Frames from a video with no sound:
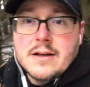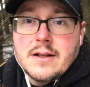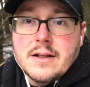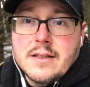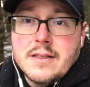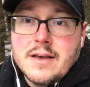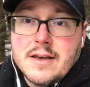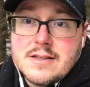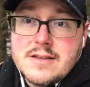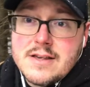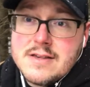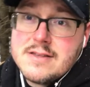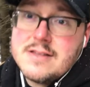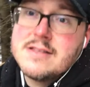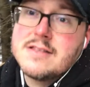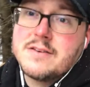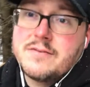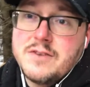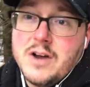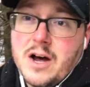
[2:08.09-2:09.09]
The
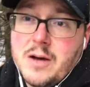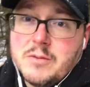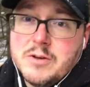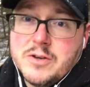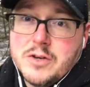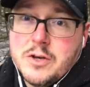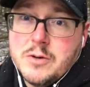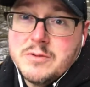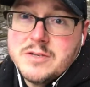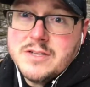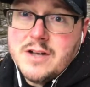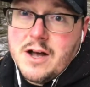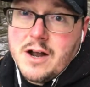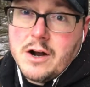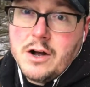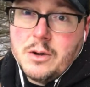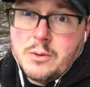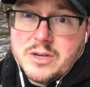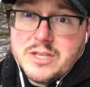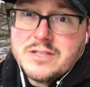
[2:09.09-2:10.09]
existence of knob and tube is not
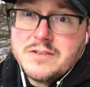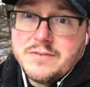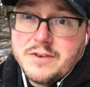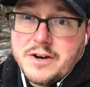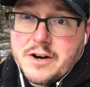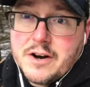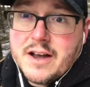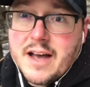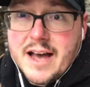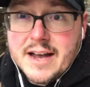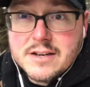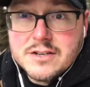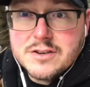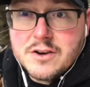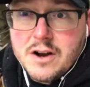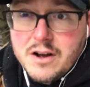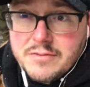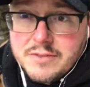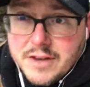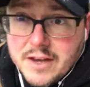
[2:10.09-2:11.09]
always severe or
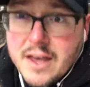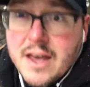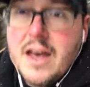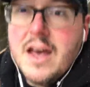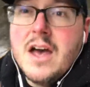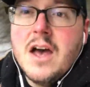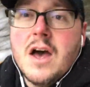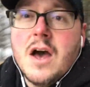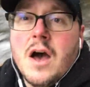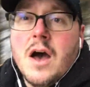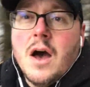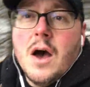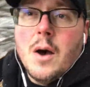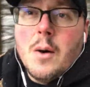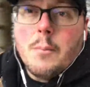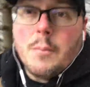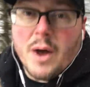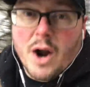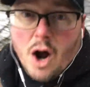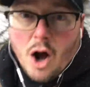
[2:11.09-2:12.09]
catastrophic,
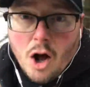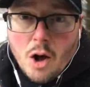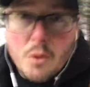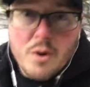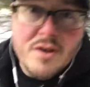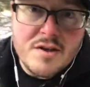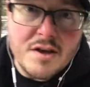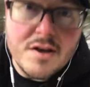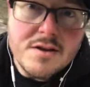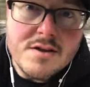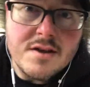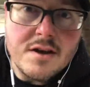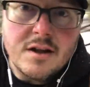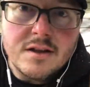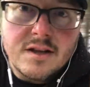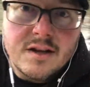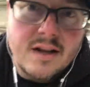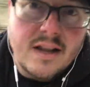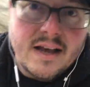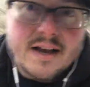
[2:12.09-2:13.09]
but always
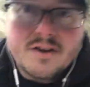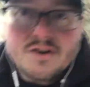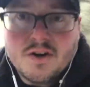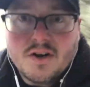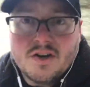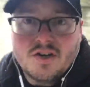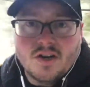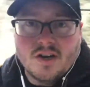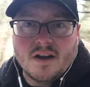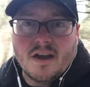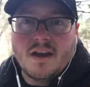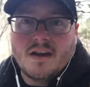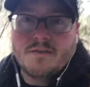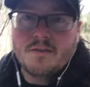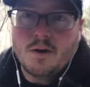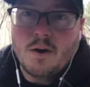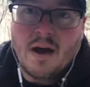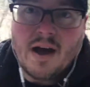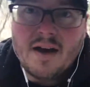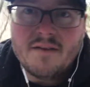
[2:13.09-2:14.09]
consult an electrician
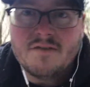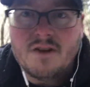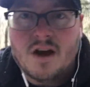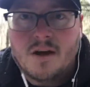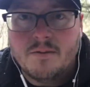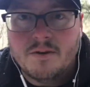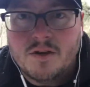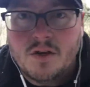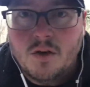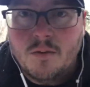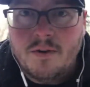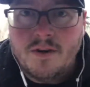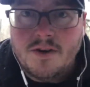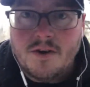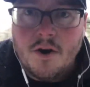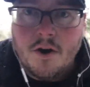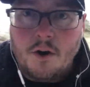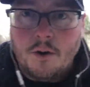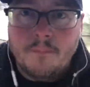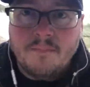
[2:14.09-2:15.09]
if you have knob and tube in
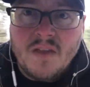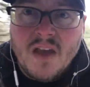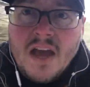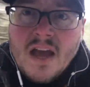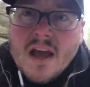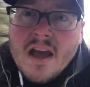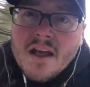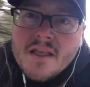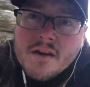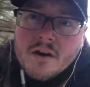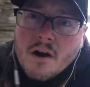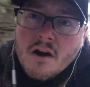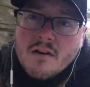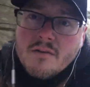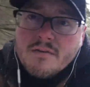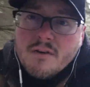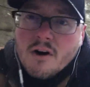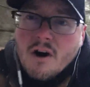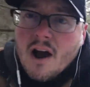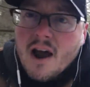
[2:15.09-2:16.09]
your home. There are a
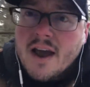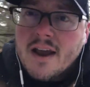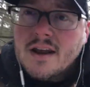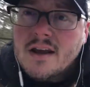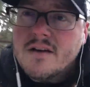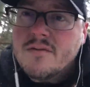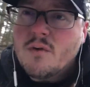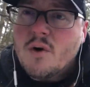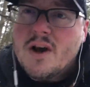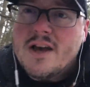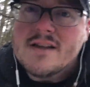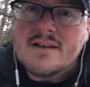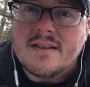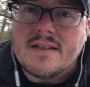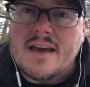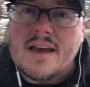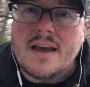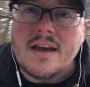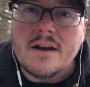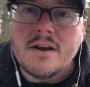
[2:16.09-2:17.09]
variety of ways that
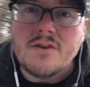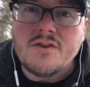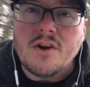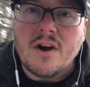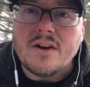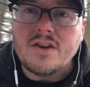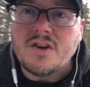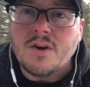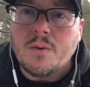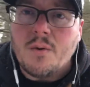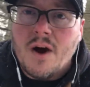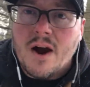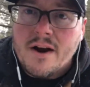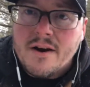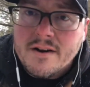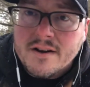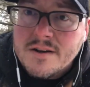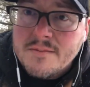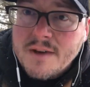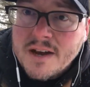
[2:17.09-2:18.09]
they can address your
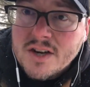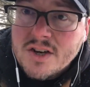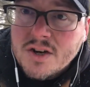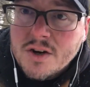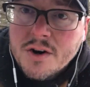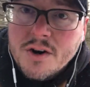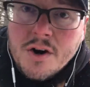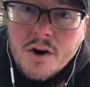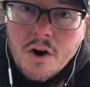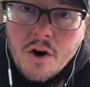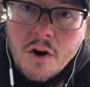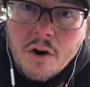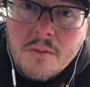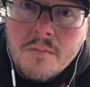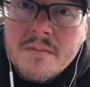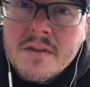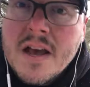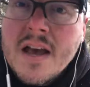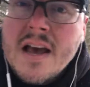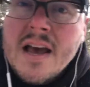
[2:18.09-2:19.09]
wiring to make sure your
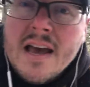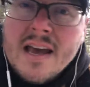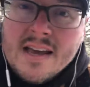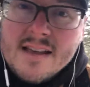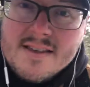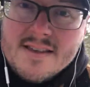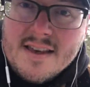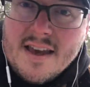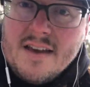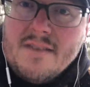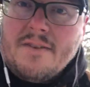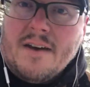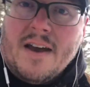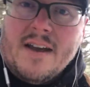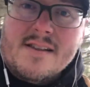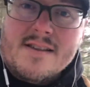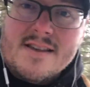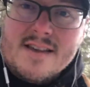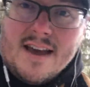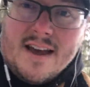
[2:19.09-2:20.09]
home is safe
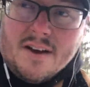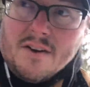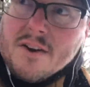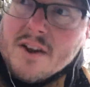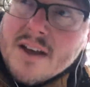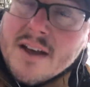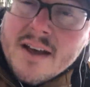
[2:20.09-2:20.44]
and sound.